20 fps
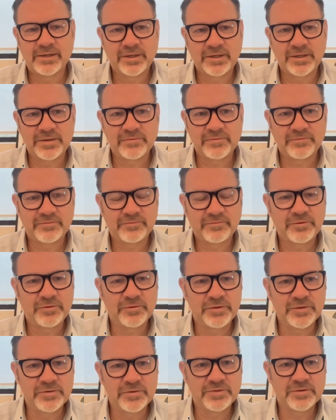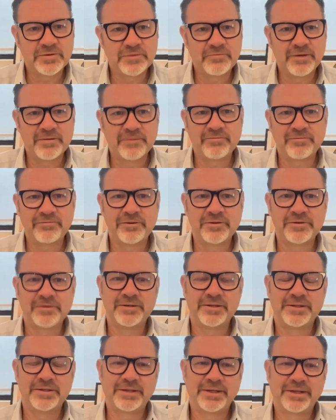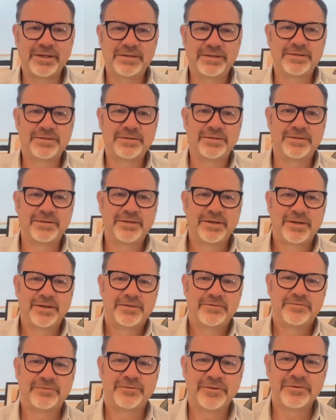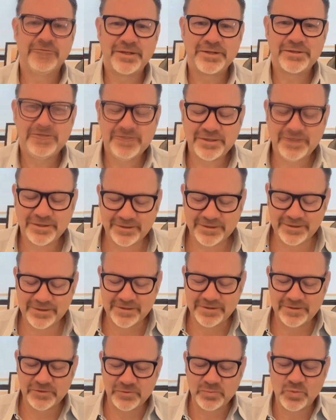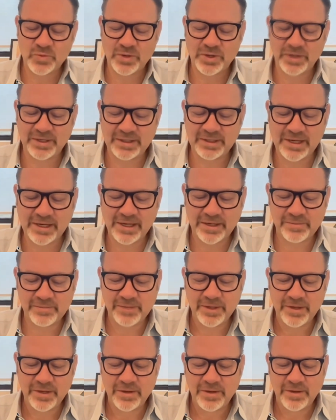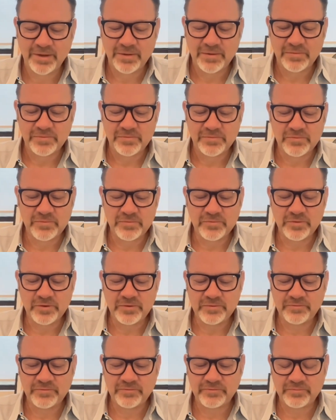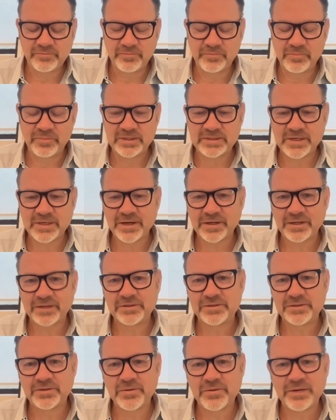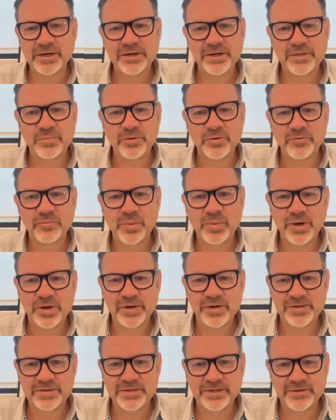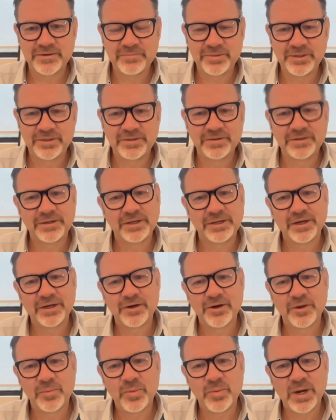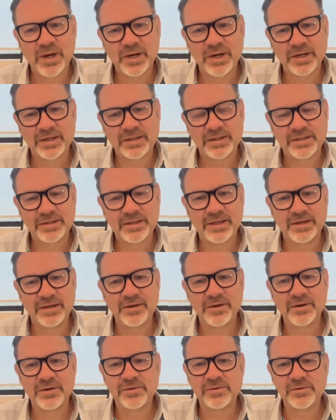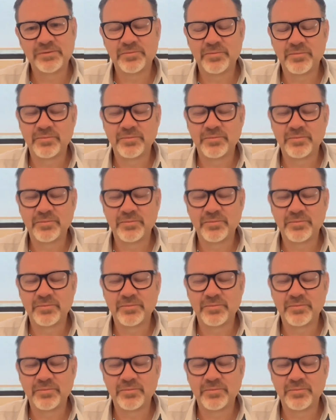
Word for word: give kudos to Webflow and to Flow Ninja at this point. We've been talking to quite a number of partners that have been looking at our product that know